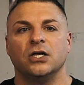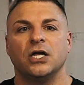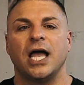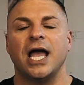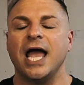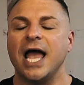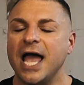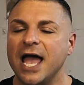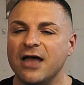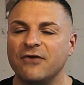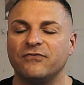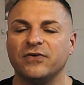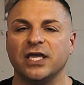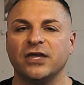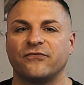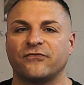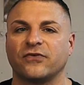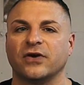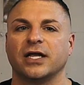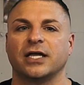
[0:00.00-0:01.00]

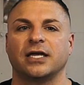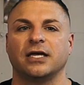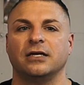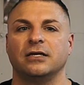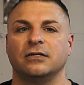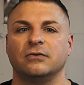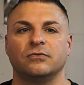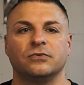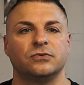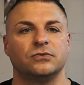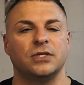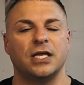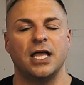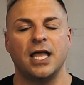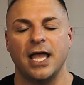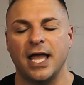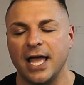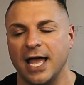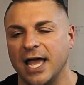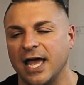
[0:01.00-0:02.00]
Heavy, freaking
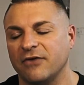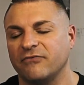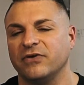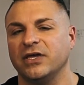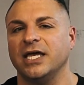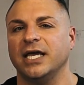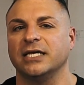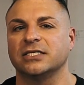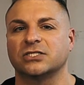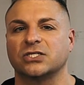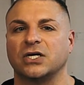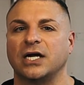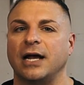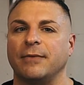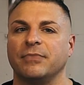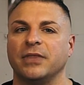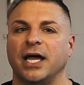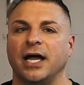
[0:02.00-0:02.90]
heavy as crap.